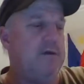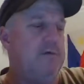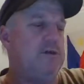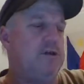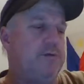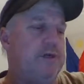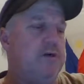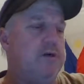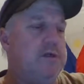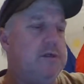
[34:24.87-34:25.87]
which will be
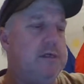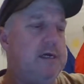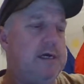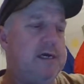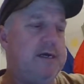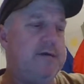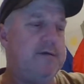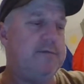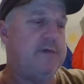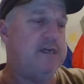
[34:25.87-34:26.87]
good.
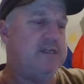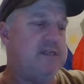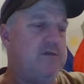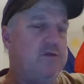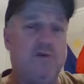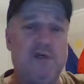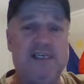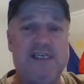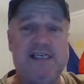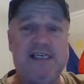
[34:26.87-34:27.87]
Makes it all
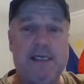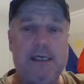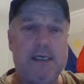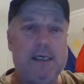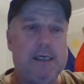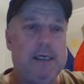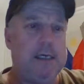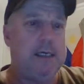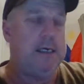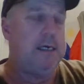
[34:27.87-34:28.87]
easy.
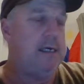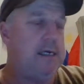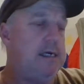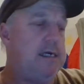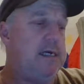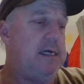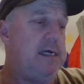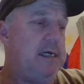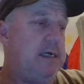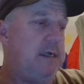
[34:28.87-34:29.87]

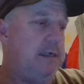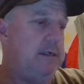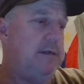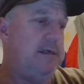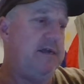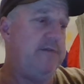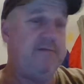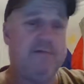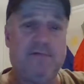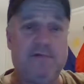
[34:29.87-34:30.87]
And have
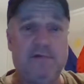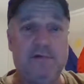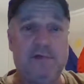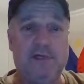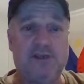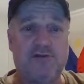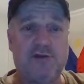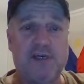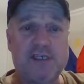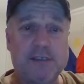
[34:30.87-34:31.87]
less
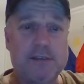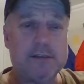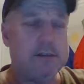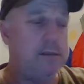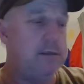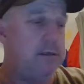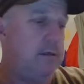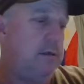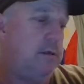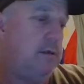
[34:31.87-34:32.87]
stress.
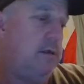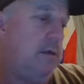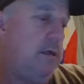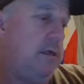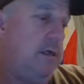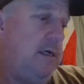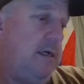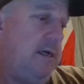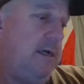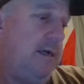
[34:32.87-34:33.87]

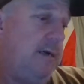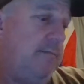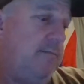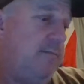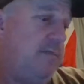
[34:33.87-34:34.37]
So